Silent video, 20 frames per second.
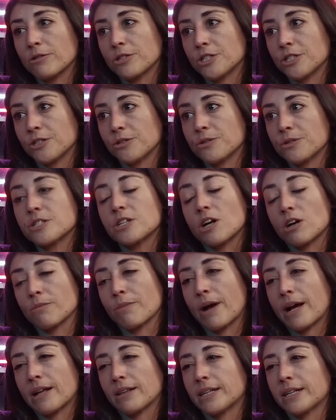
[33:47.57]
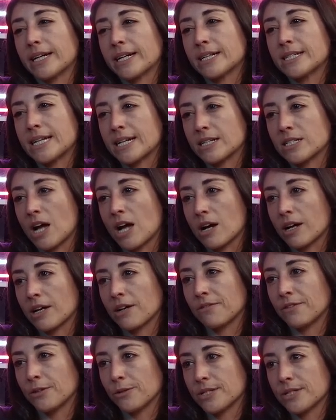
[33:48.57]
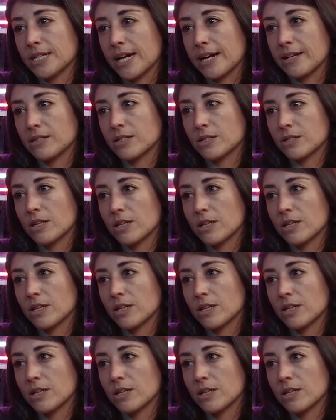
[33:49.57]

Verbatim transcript: to start piloting tiktok in a few states